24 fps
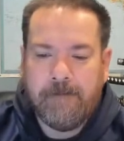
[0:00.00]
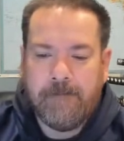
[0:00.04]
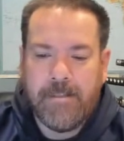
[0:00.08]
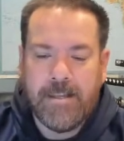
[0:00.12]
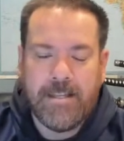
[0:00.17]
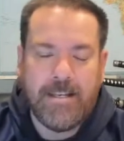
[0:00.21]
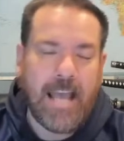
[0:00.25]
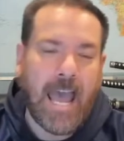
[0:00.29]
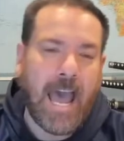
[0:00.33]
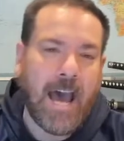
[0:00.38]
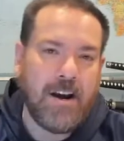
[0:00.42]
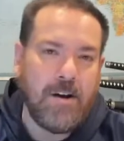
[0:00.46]

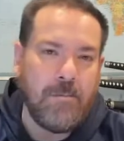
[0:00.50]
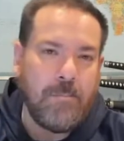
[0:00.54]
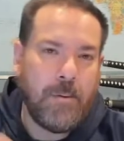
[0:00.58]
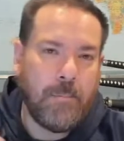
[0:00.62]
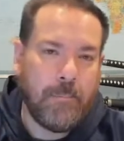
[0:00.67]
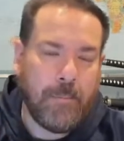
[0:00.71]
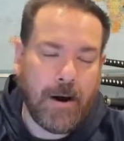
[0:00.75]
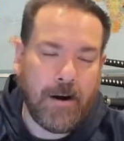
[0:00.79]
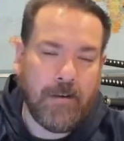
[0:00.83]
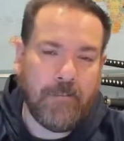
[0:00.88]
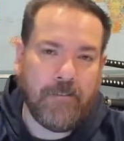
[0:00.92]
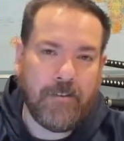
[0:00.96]
Then how to
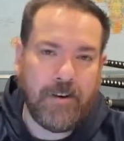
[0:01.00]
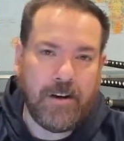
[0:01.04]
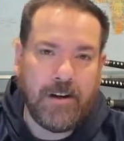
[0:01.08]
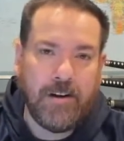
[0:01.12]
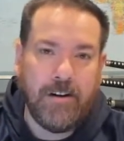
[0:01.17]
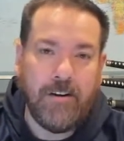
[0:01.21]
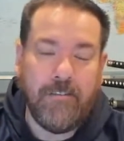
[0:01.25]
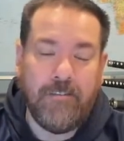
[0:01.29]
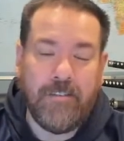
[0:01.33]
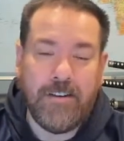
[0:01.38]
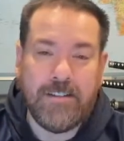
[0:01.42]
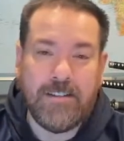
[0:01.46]
prepare for
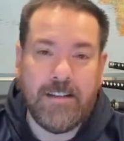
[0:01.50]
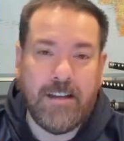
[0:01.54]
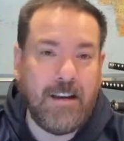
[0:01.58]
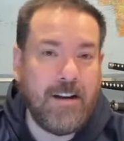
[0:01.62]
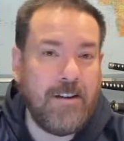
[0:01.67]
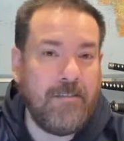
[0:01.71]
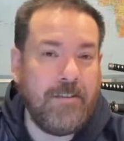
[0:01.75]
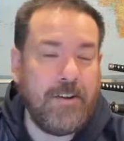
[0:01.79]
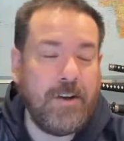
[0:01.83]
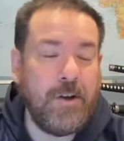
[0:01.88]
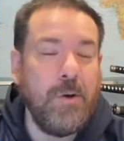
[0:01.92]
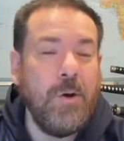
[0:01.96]
your visa
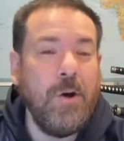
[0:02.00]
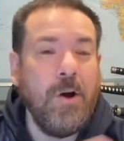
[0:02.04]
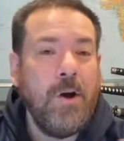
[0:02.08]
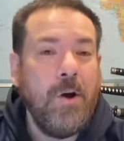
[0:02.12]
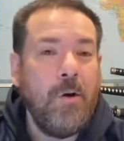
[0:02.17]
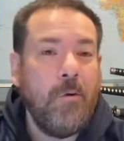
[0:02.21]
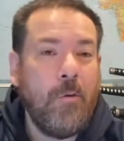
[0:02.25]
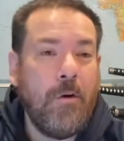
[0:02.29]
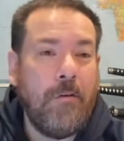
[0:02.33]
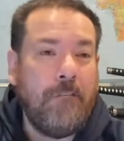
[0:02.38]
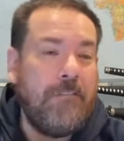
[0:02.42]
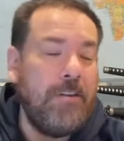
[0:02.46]
interview.
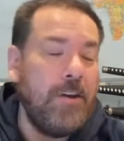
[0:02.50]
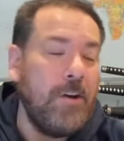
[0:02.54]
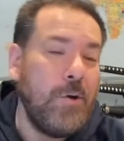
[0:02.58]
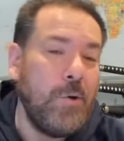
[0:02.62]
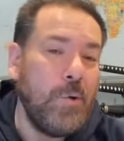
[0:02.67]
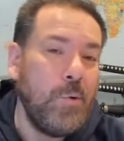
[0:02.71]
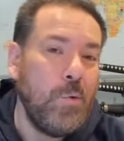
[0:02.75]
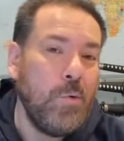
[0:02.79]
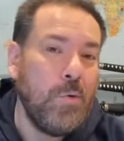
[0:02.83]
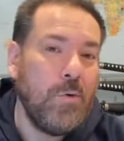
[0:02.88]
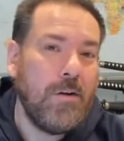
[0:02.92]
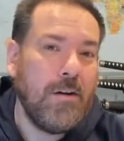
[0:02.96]

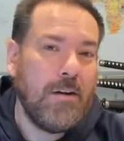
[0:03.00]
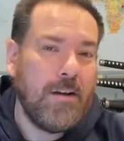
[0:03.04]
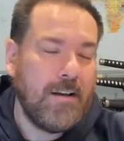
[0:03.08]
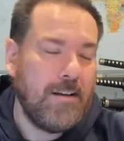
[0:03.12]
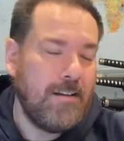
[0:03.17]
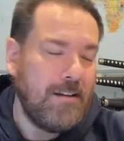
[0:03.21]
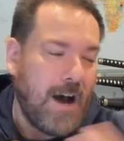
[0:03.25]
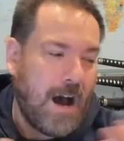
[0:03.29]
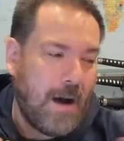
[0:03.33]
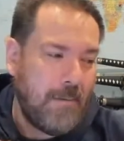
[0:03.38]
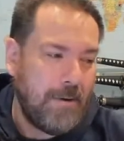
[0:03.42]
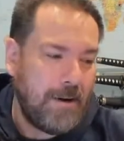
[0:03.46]
Review
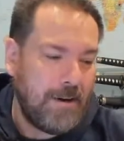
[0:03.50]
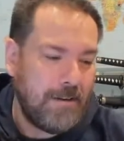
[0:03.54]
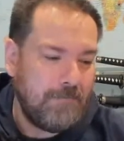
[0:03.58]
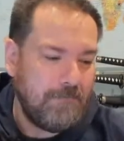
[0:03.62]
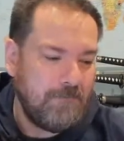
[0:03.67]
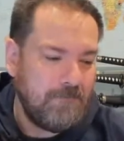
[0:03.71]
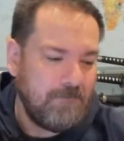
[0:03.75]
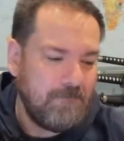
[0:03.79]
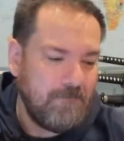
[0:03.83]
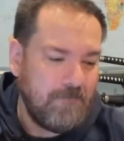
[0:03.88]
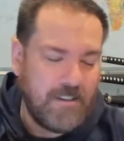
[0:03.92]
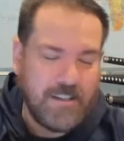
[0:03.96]

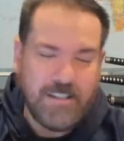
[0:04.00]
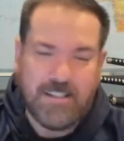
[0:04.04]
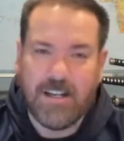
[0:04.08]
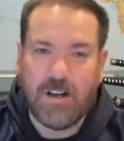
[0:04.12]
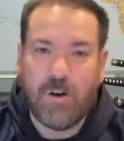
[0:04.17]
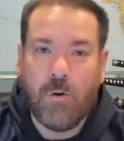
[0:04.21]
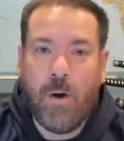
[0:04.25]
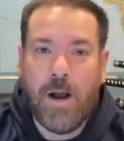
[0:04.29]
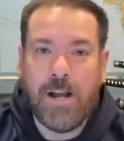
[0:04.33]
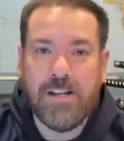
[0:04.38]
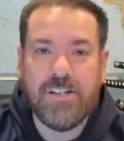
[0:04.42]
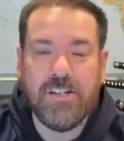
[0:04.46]
common visa
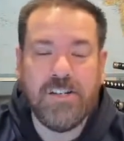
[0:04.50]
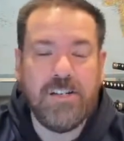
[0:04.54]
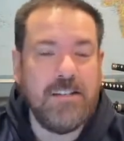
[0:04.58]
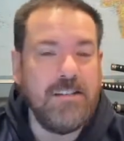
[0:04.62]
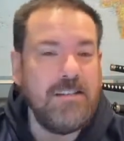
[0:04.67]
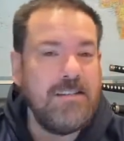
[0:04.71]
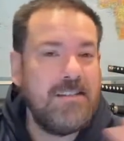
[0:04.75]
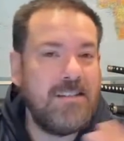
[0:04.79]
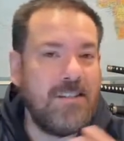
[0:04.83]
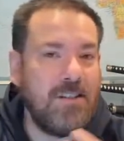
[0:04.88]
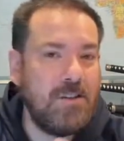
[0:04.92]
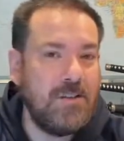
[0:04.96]

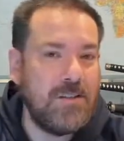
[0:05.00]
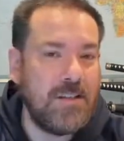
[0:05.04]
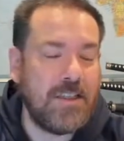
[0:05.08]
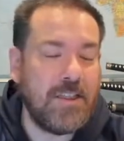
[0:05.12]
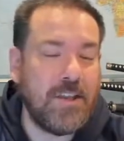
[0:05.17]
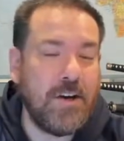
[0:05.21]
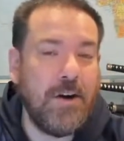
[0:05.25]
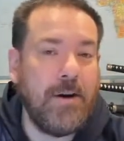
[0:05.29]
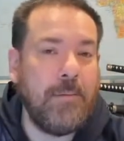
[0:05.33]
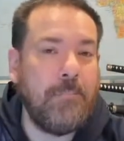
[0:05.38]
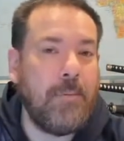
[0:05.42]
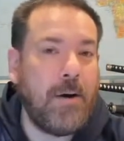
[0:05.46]
questions. Use a
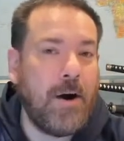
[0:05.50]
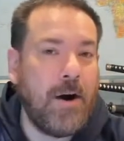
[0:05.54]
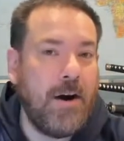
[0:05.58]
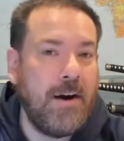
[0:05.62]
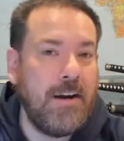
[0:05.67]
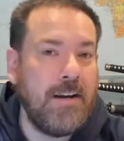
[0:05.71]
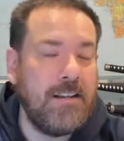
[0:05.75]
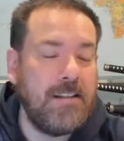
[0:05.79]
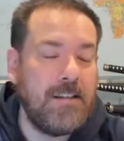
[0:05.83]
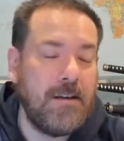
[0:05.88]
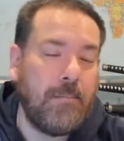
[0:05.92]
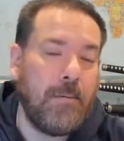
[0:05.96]
third
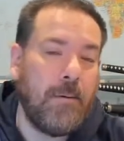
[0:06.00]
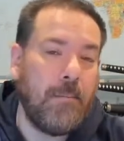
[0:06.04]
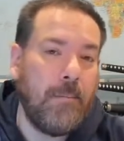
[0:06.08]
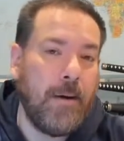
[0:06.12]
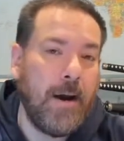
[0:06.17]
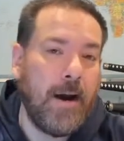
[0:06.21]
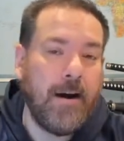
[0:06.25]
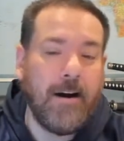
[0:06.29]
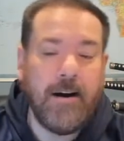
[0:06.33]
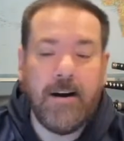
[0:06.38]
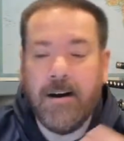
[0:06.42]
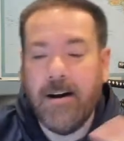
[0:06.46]
party to
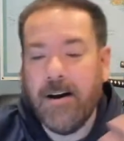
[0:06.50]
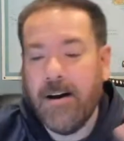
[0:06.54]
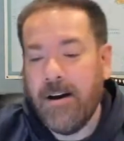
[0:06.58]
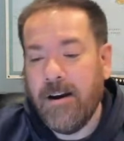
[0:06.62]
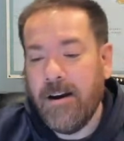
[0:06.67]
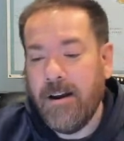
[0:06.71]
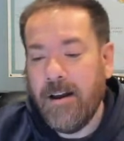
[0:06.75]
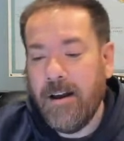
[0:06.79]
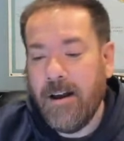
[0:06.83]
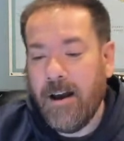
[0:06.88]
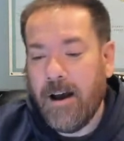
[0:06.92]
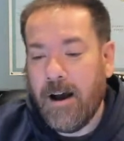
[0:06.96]
prepare.
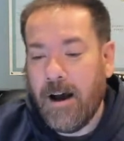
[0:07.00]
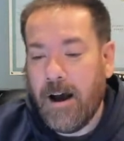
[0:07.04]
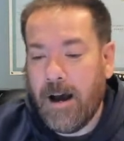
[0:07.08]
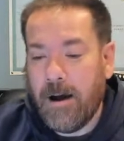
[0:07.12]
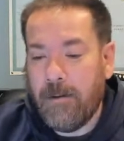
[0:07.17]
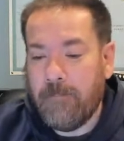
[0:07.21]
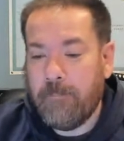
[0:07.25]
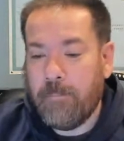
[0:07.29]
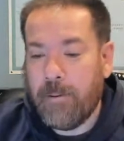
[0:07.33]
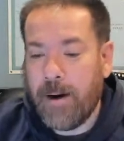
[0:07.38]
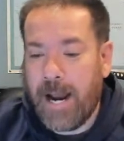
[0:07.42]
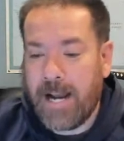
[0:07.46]

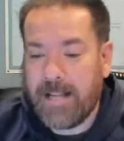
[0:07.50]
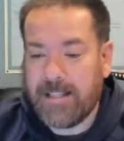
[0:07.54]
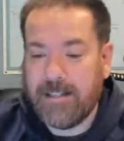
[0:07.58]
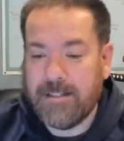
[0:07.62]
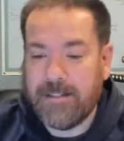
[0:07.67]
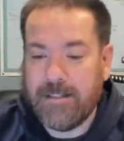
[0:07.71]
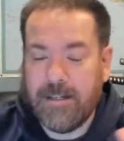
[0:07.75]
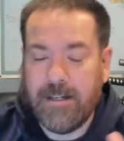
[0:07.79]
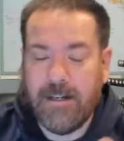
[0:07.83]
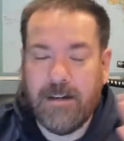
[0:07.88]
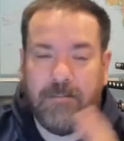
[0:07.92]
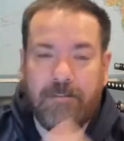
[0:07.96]

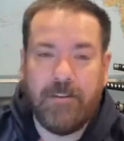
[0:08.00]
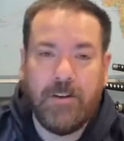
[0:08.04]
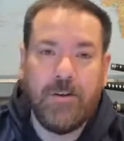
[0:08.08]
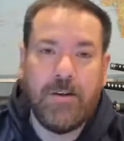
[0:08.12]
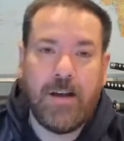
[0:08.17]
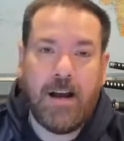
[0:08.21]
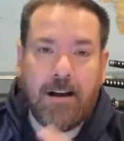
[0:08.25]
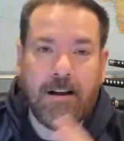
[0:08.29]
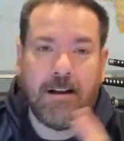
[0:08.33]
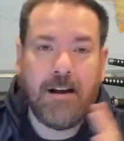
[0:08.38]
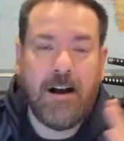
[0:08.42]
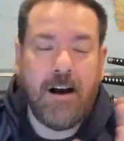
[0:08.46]

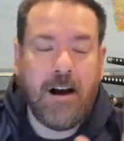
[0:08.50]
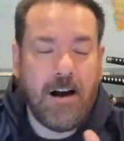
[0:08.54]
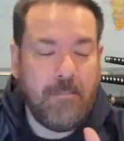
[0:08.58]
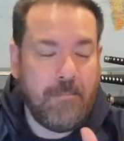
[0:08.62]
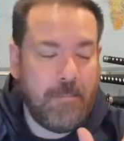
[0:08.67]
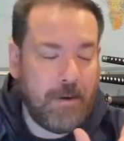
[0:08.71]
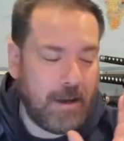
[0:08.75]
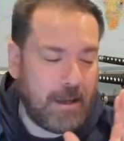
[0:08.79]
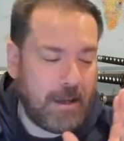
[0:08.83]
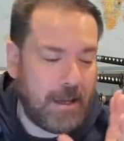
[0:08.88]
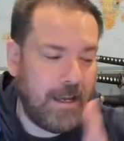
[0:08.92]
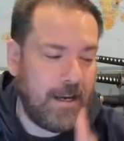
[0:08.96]

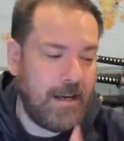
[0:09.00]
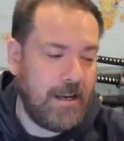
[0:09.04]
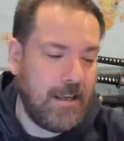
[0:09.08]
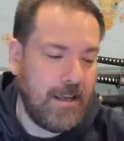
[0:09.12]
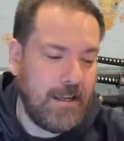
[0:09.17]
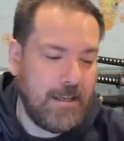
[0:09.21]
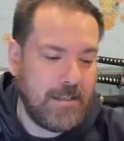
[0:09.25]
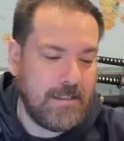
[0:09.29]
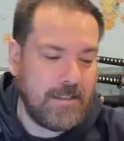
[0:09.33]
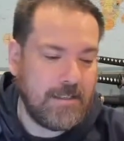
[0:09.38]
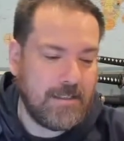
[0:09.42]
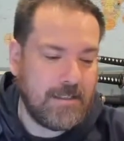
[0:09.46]
Practiceinterview.com, again,
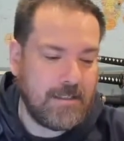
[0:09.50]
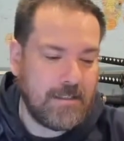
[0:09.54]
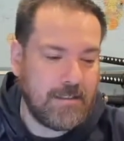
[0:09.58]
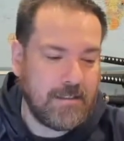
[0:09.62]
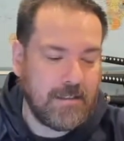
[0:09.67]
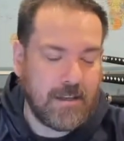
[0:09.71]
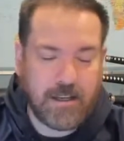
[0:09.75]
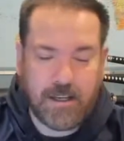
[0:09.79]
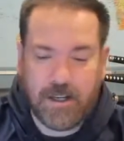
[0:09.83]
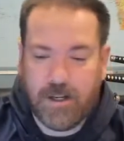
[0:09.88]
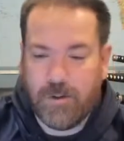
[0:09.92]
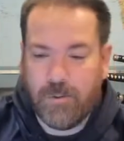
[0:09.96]
is
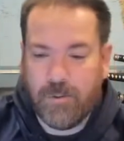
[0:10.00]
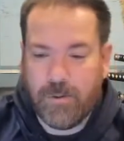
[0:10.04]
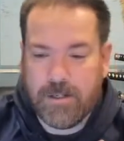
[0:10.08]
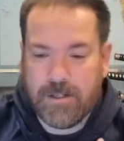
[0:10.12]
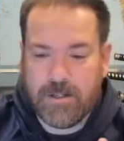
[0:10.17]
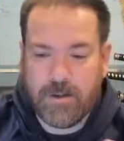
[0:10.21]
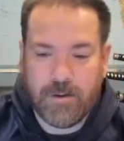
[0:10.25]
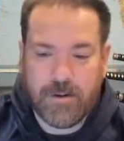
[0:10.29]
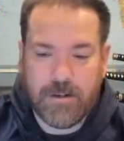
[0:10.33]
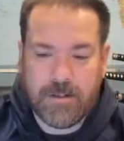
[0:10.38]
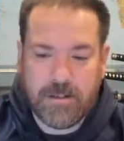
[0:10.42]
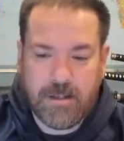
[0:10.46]
a good
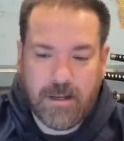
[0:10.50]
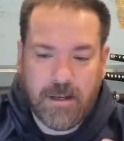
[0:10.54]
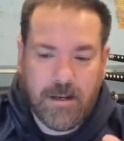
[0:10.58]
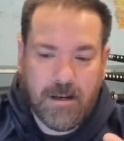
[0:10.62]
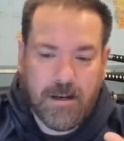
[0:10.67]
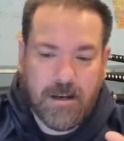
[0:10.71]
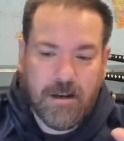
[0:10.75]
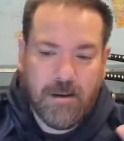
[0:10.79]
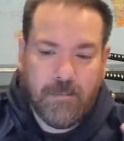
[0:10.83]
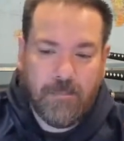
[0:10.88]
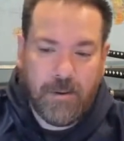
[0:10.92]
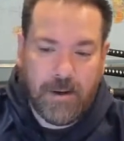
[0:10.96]
resource.
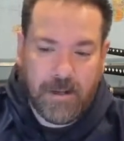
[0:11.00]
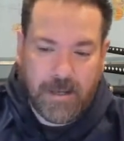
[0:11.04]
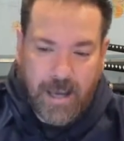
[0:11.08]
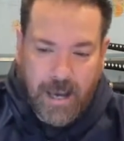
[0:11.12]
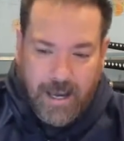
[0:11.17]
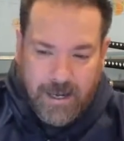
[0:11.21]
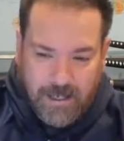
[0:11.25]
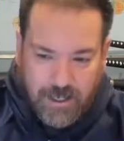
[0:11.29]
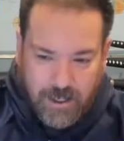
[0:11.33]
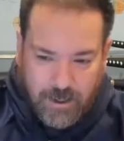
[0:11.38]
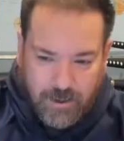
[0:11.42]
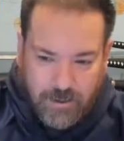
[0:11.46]
But
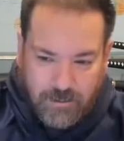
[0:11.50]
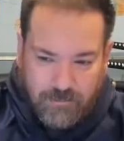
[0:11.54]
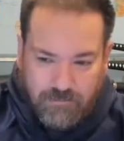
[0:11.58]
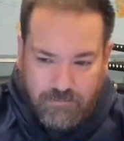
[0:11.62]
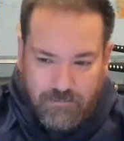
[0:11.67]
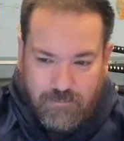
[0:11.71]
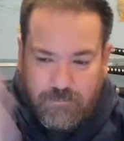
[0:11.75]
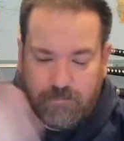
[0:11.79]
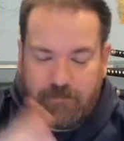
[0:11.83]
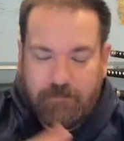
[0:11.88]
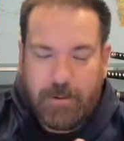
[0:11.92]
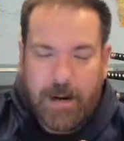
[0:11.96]
yeah, you
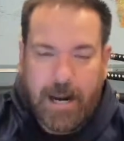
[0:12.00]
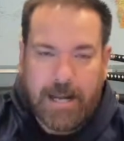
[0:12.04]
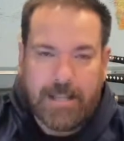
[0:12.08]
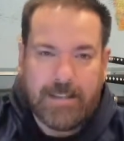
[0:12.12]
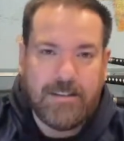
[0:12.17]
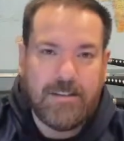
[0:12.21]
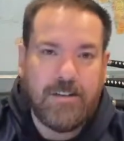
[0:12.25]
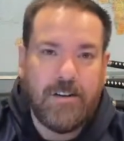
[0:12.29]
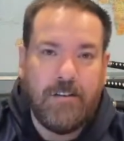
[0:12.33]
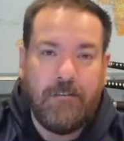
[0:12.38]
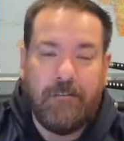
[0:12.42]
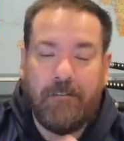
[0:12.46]

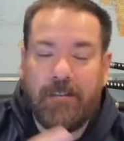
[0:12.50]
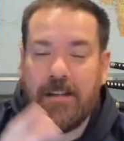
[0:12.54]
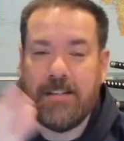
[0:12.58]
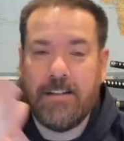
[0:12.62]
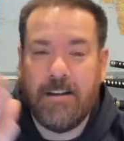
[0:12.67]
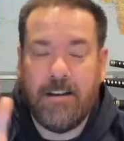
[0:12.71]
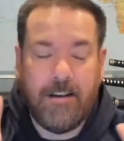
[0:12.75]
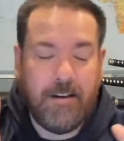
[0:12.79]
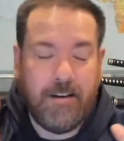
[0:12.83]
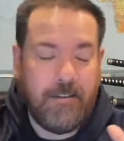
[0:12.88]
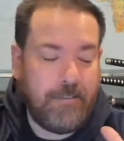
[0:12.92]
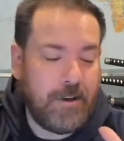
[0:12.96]
practice your
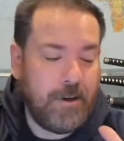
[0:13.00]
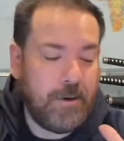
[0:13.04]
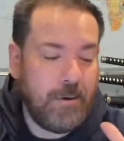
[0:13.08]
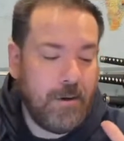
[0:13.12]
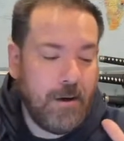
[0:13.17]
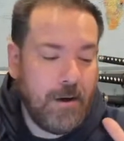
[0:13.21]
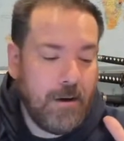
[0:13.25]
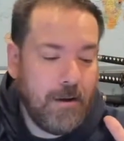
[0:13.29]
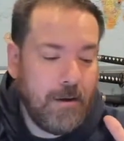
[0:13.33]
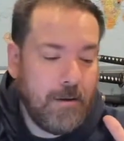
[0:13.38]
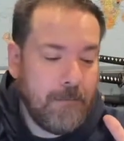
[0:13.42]
visa interview.